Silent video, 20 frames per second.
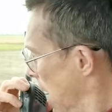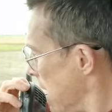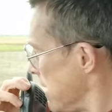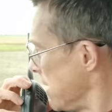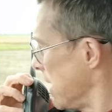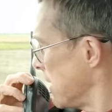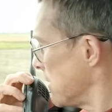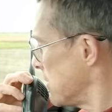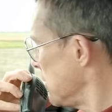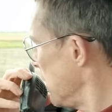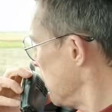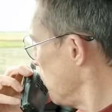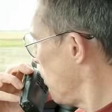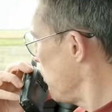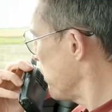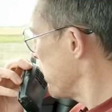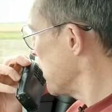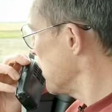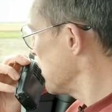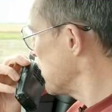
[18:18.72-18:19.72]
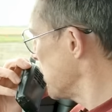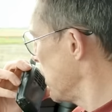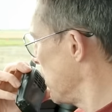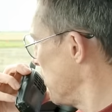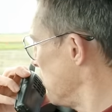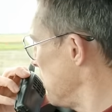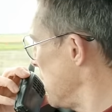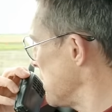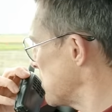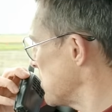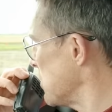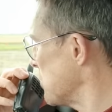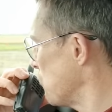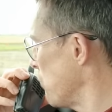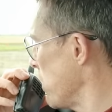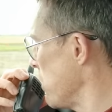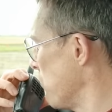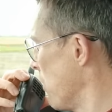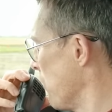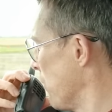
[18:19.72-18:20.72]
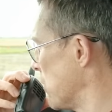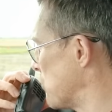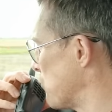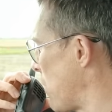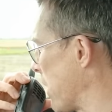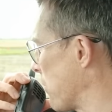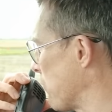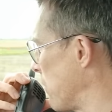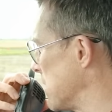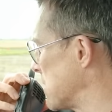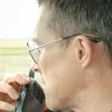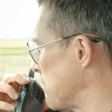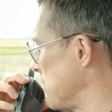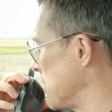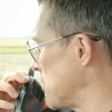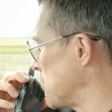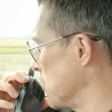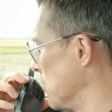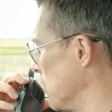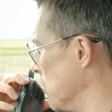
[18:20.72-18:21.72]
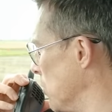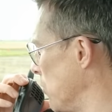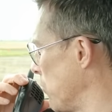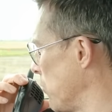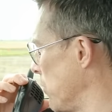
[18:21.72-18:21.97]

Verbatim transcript: Hey, Nick, do you know what we're going to do? Let's just rerun the drag race to be sure